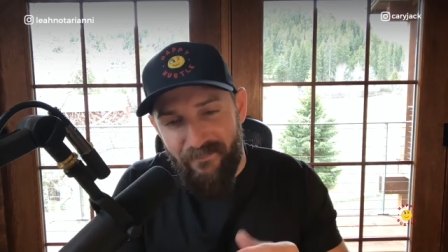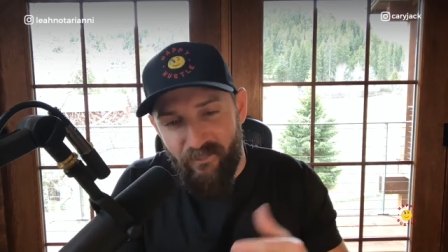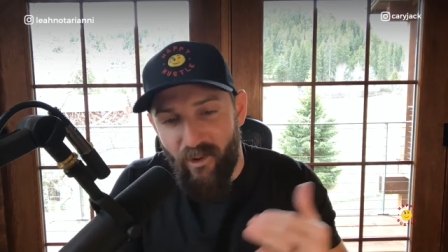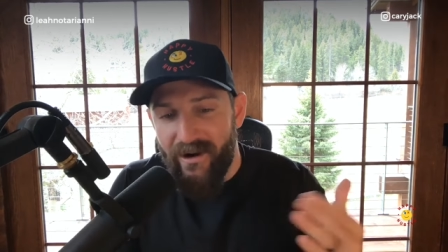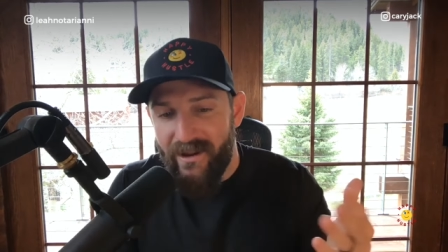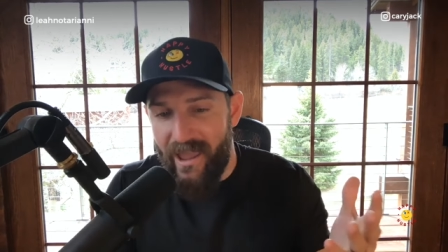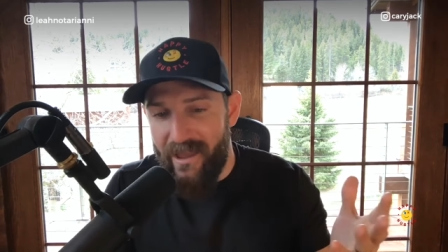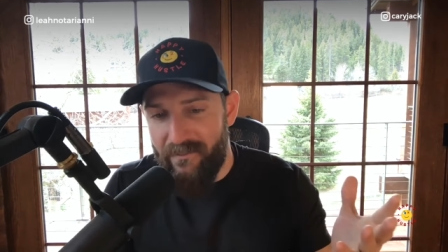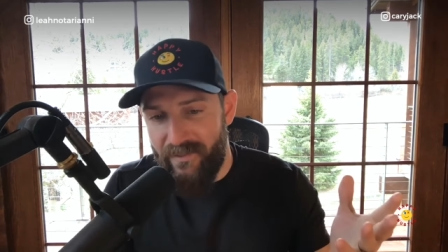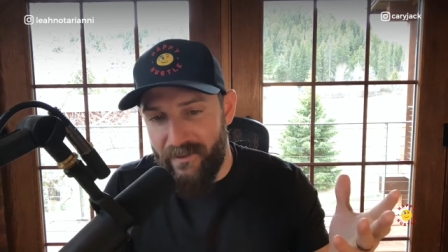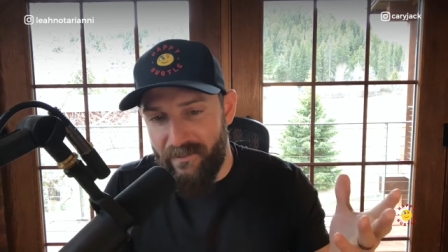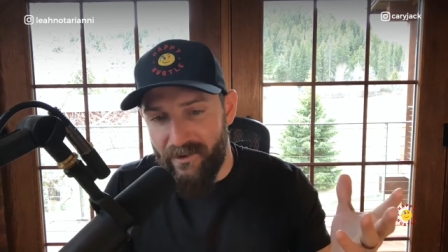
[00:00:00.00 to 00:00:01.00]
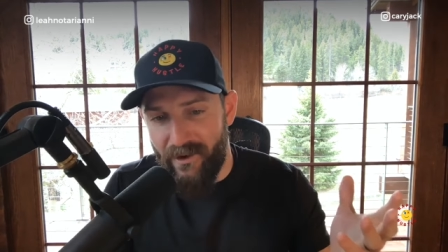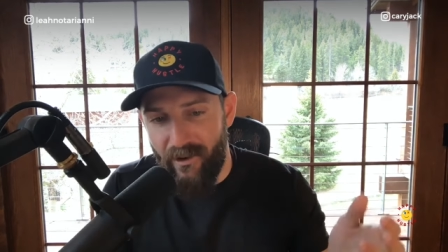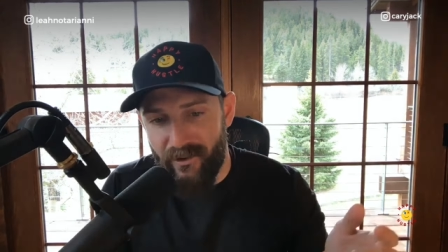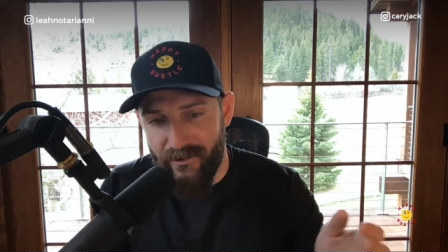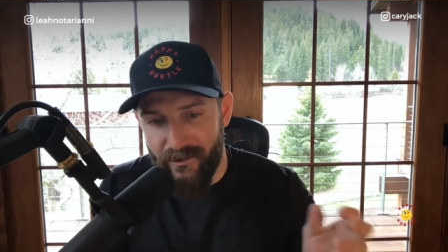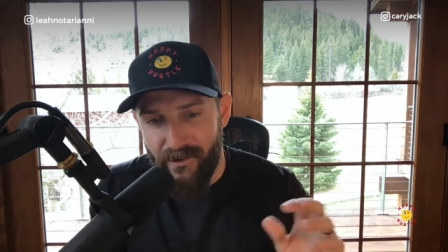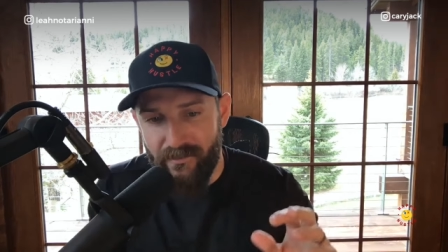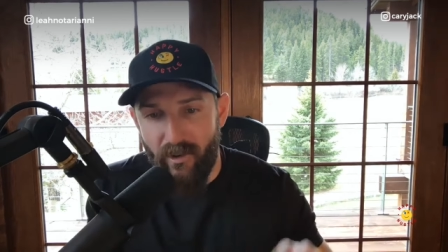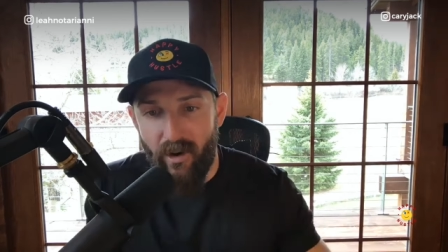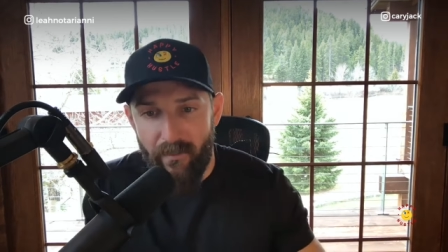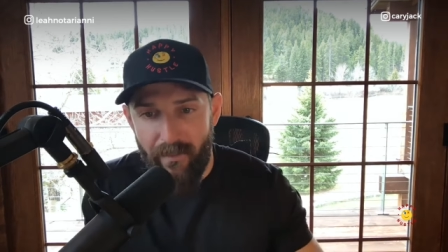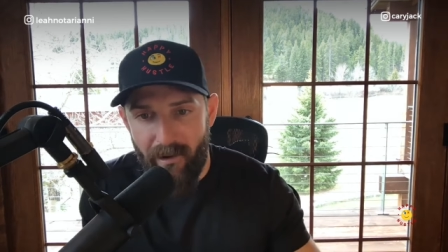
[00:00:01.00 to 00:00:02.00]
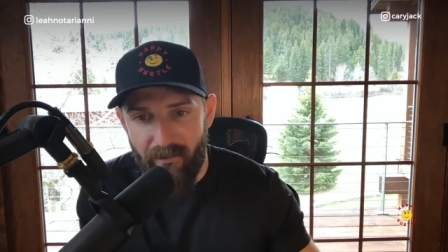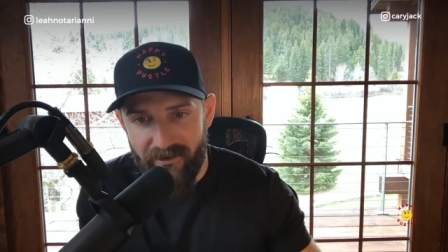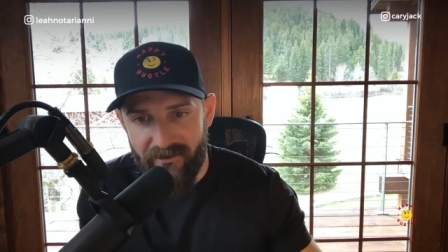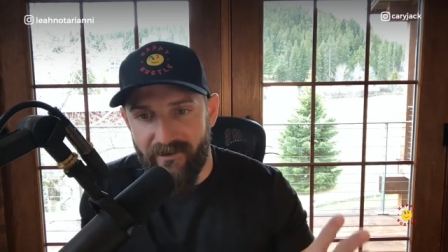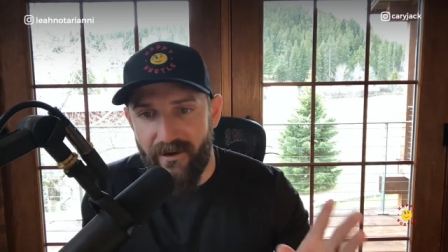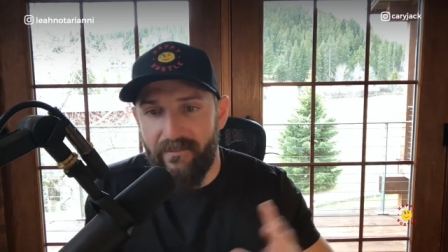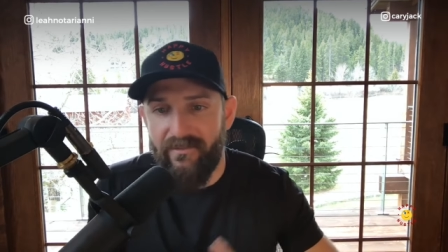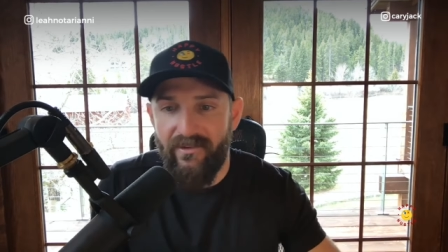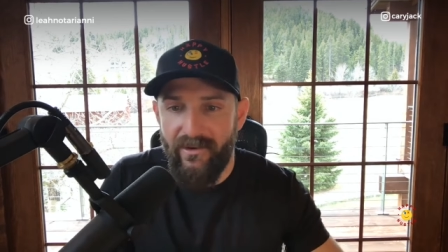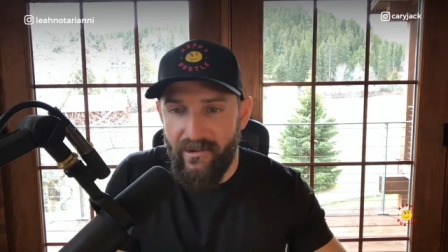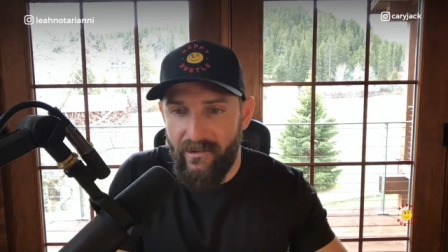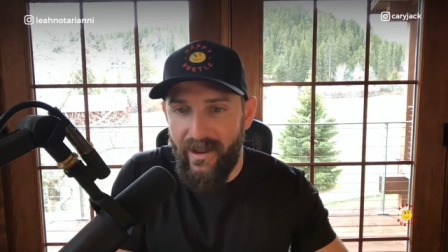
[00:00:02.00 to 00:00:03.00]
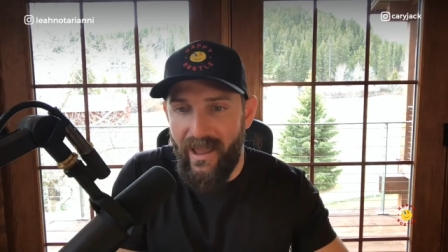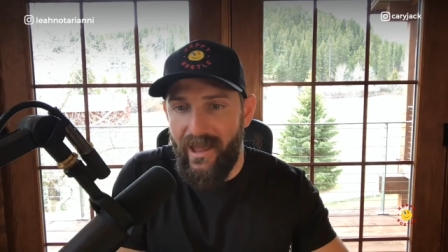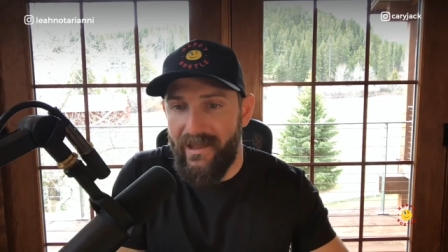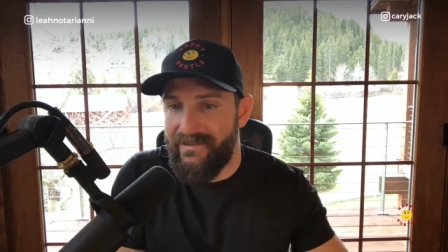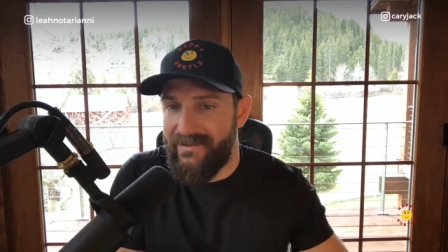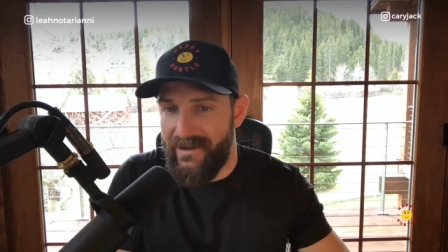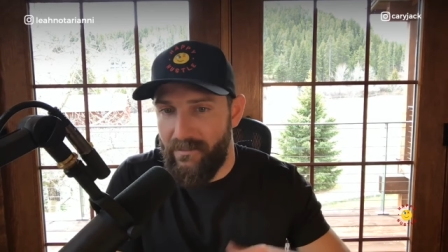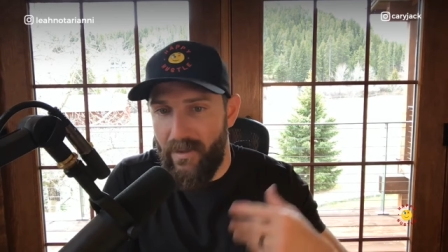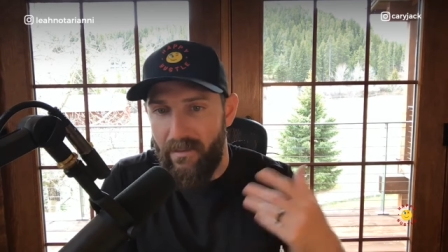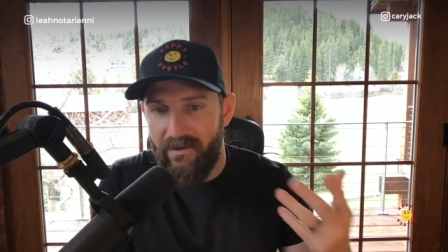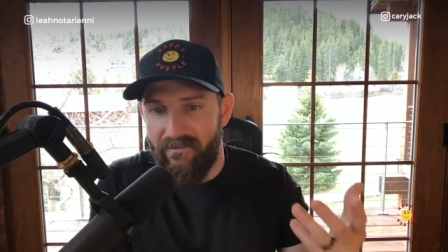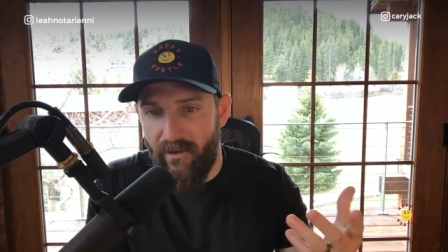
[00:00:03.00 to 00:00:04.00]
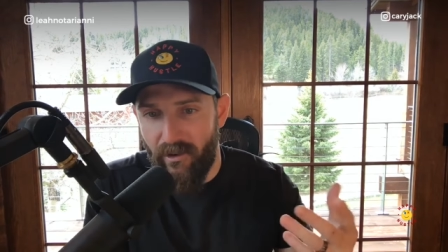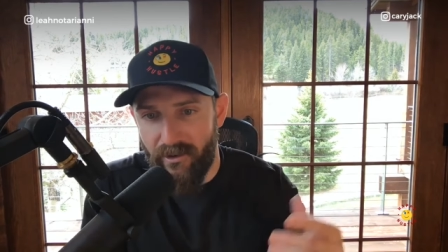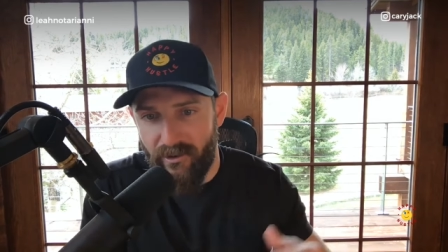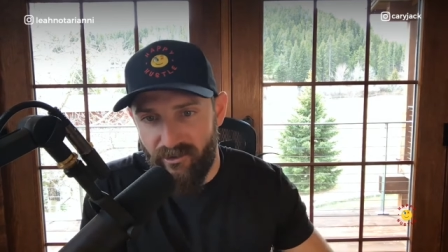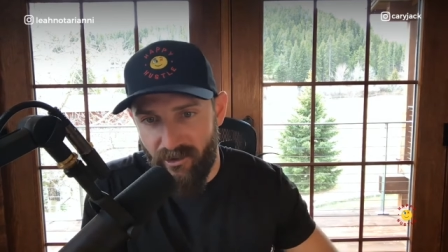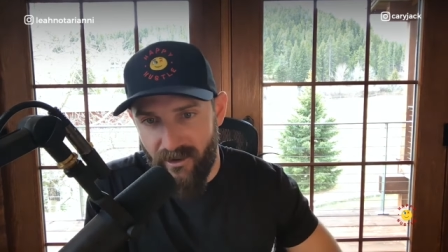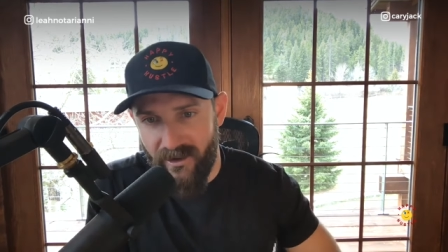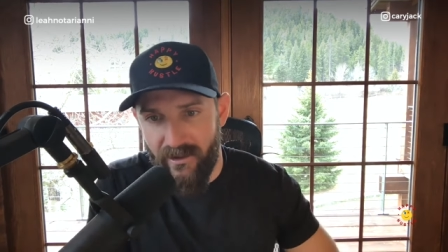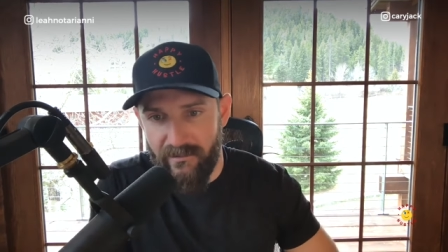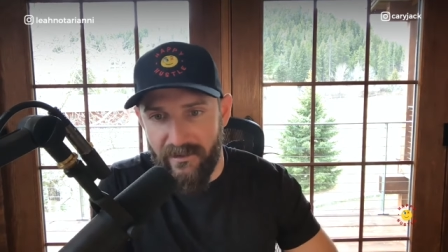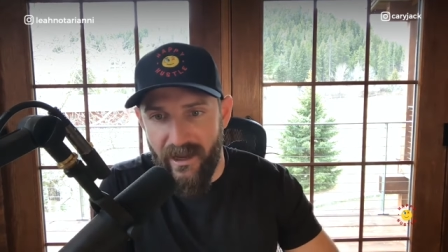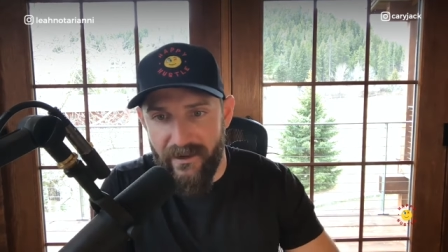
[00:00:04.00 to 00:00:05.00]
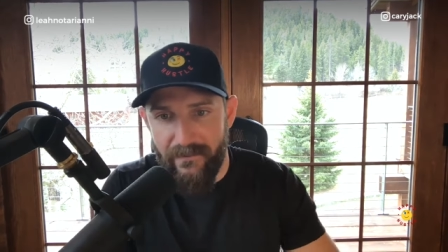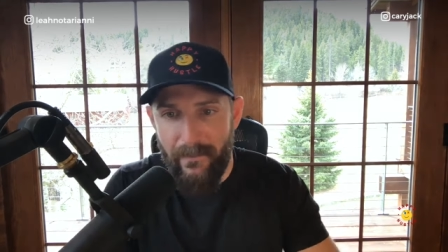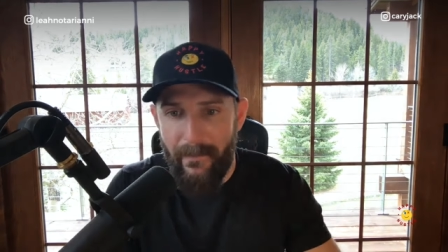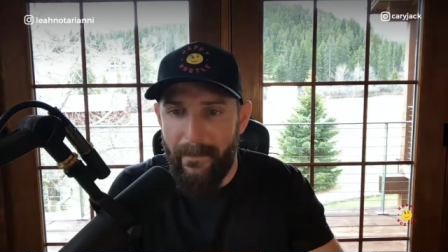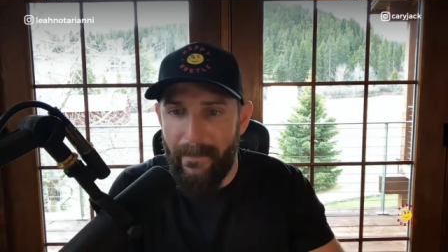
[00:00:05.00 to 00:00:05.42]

Where can people go to learn more about what you're up to and uh, maybe follow your journey online?